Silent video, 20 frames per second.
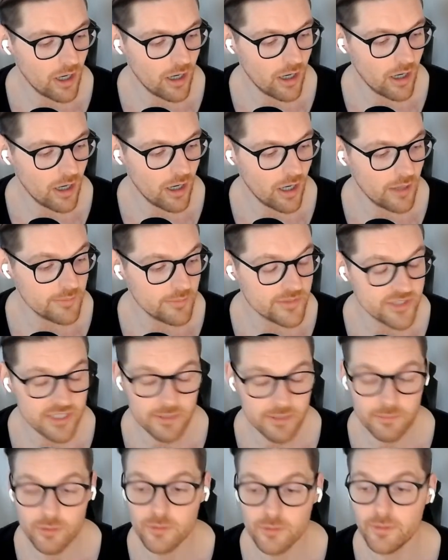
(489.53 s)
I'm
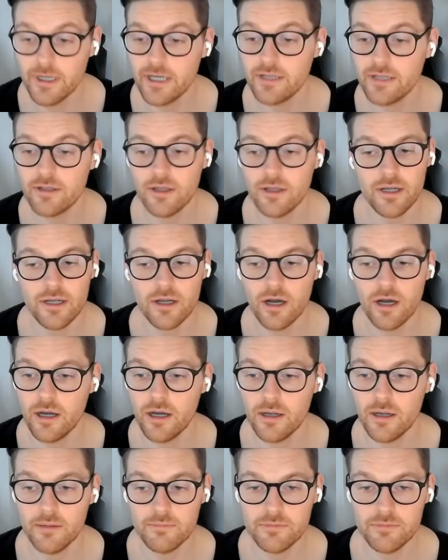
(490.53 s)
simple, man. Like
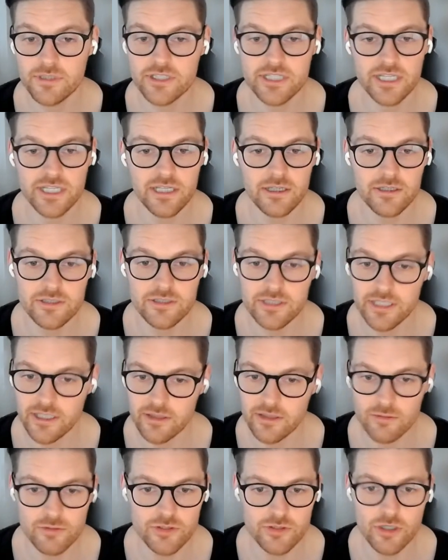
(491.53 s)
I'm just here to get
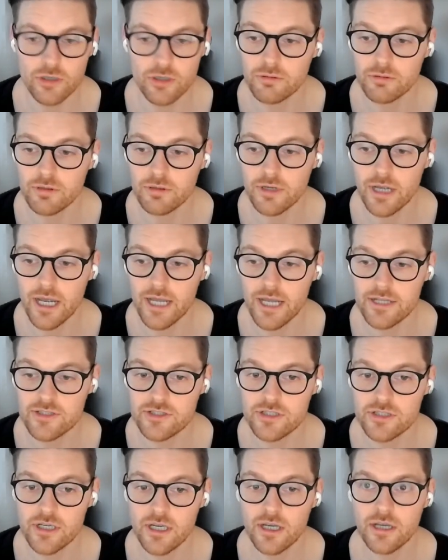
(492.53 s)
the result.
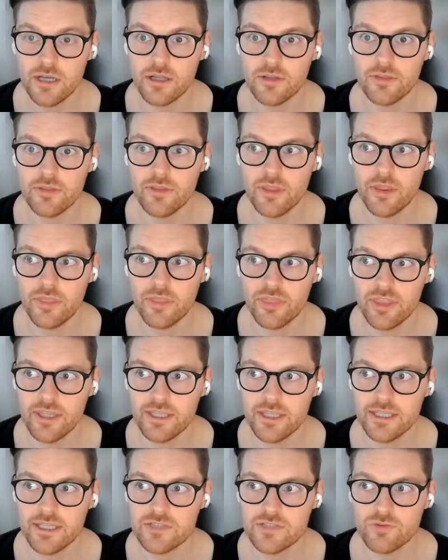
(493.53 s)
And the thing
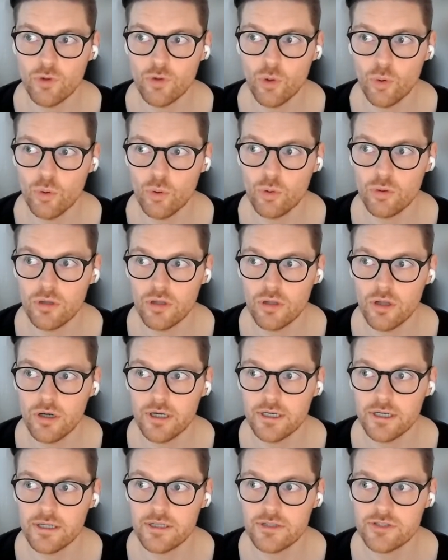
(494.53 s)
is, for all
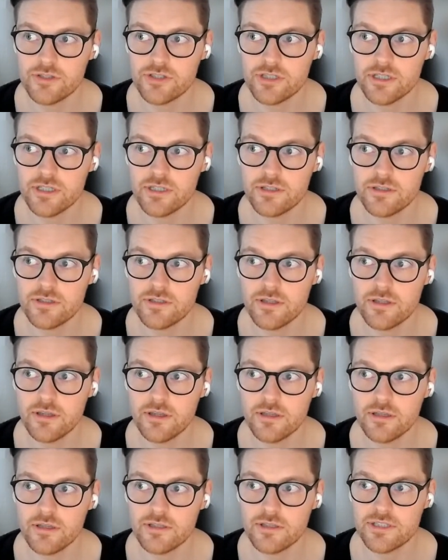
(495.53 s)
clients,
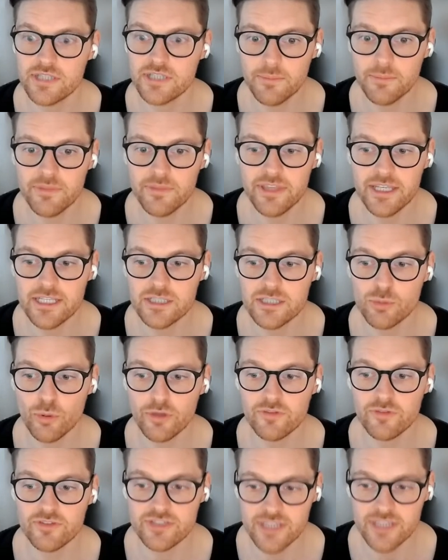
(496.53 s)
some things
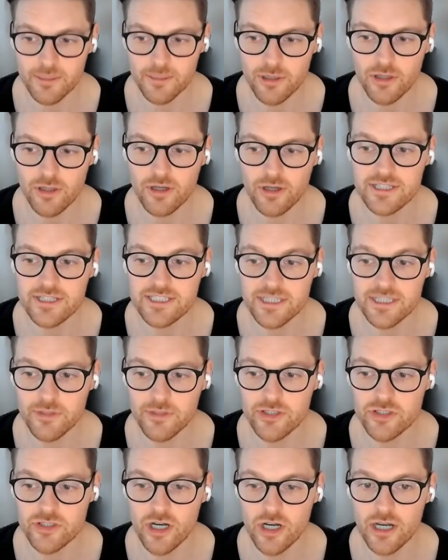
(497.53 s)
work for some clients some of
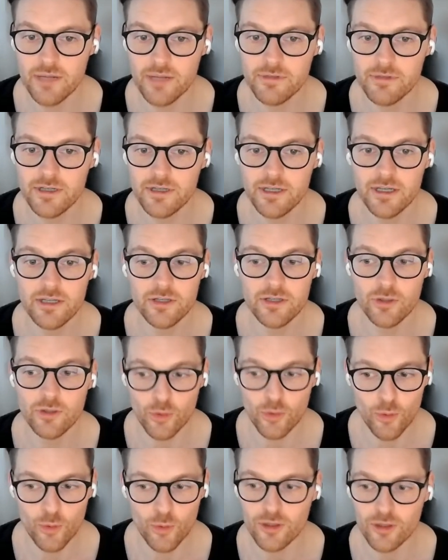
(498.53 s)
the time, not
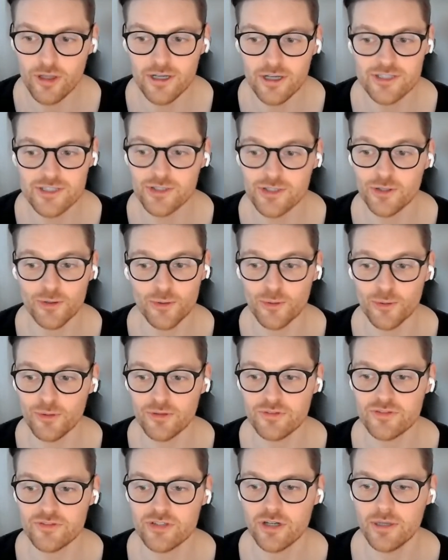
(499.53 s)
all clients, not all
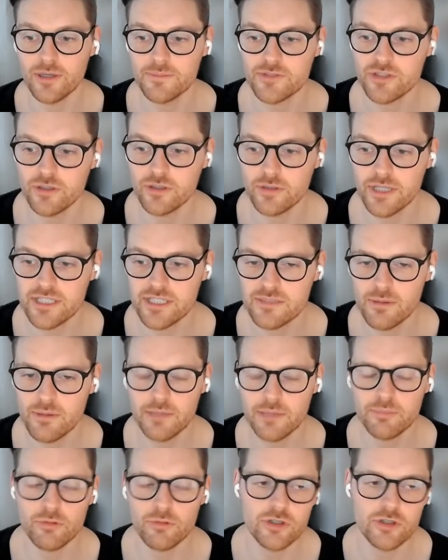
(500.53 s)
the time. So that's my
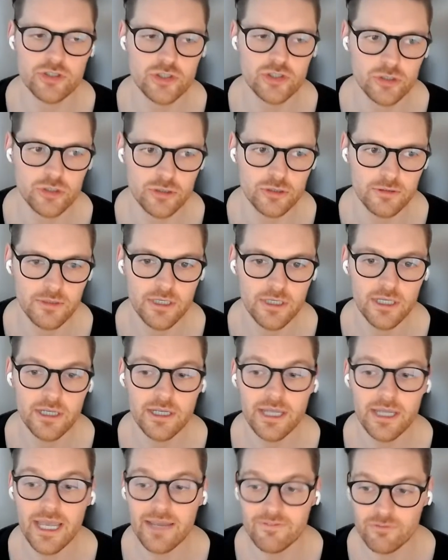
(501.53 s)
approach to
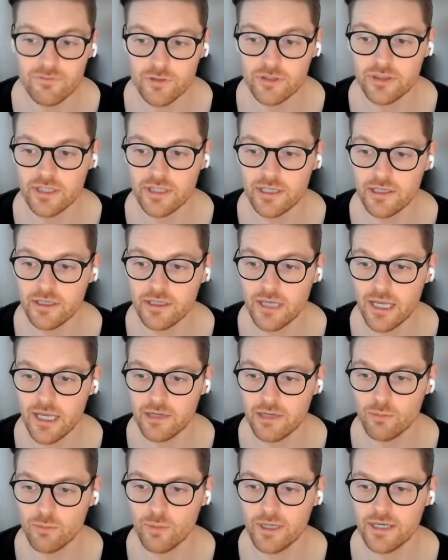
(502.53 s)
everything.
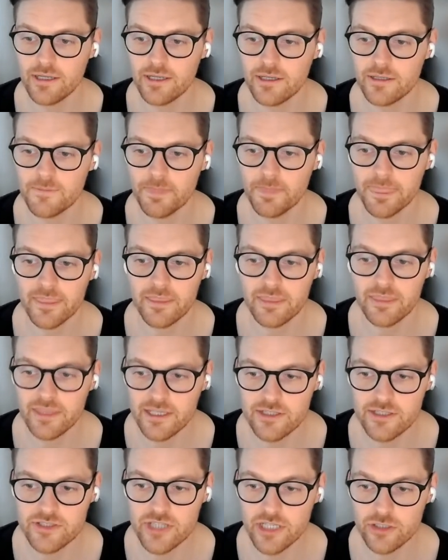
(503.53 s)
And when
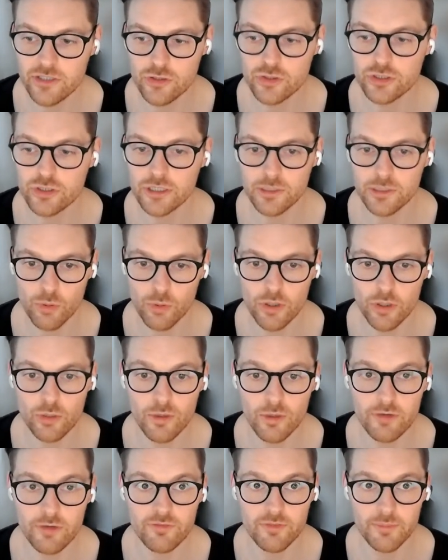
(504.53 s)
things that usually work
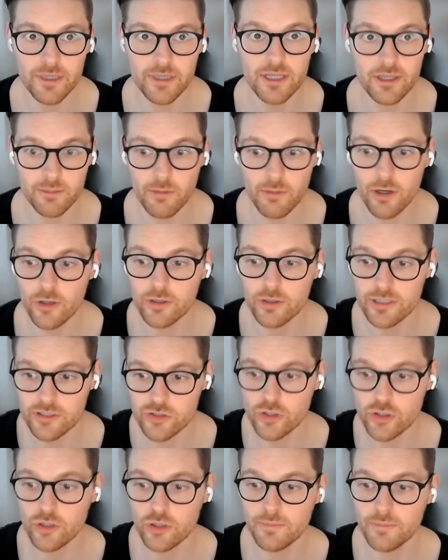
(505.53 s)
well for me, like my own
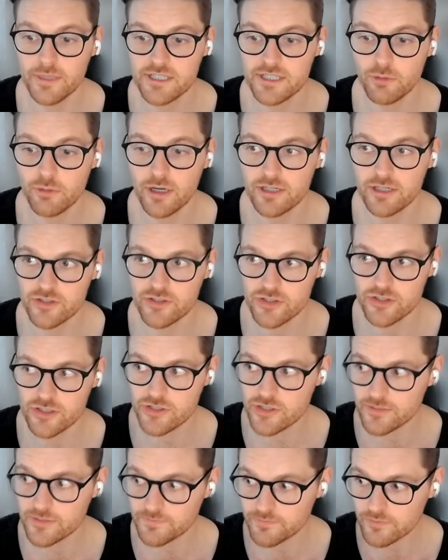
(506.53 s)
internal best
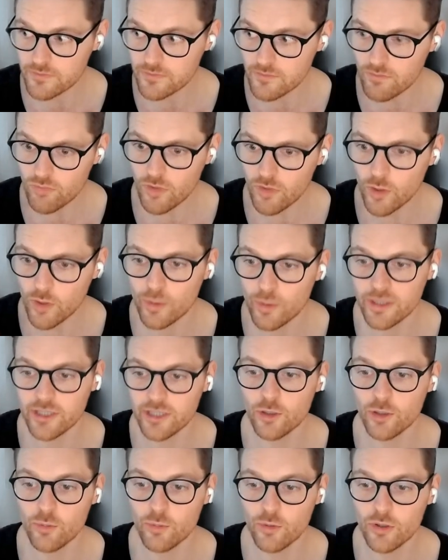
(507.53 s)
practices, when they're
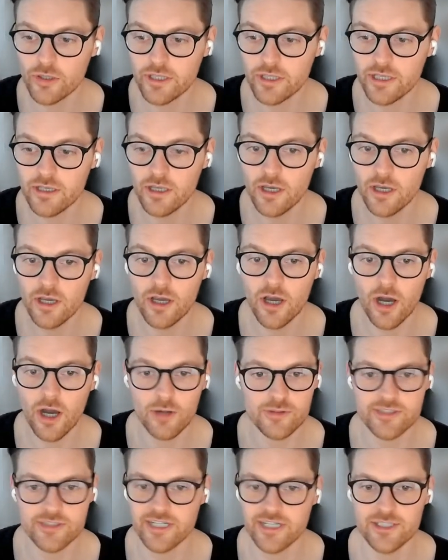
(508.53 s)
not working, I'll
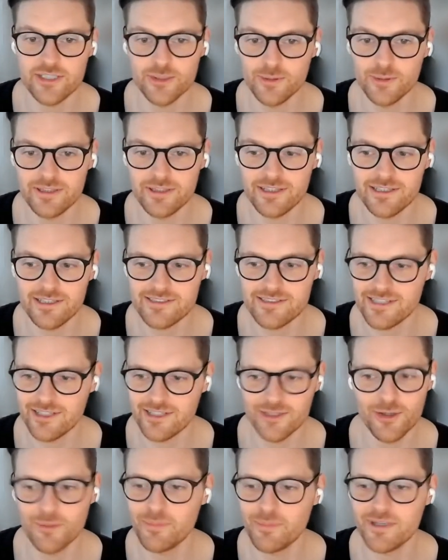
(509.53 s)
start doing things that are
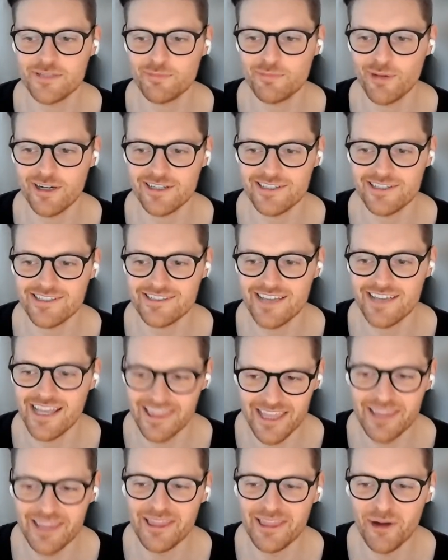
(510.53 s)
not best practice, and
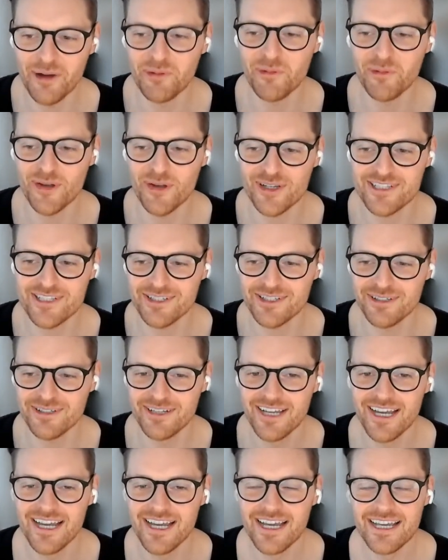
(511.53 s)
then they'll work. So
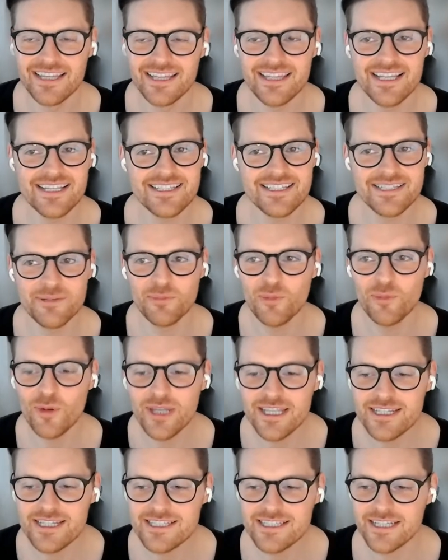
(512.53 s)
there's some
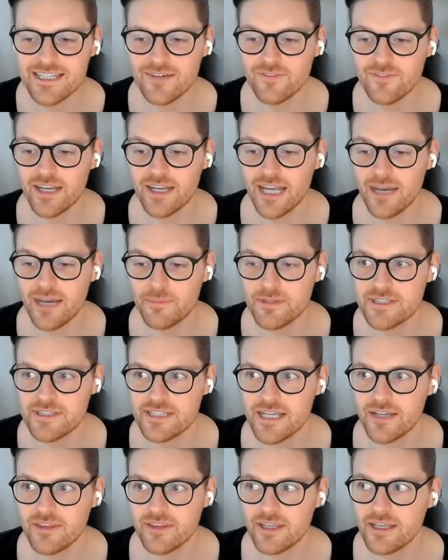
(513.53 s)
weird stuff that happens
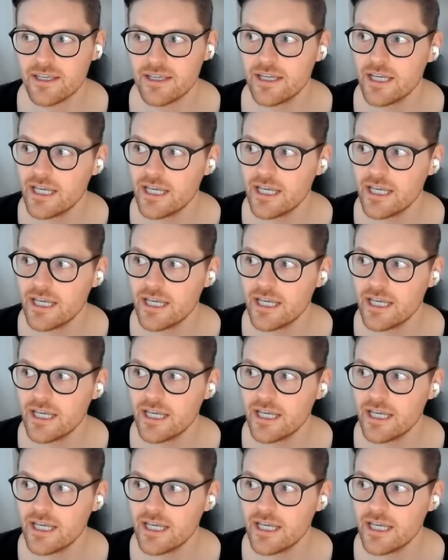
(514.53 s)
out there.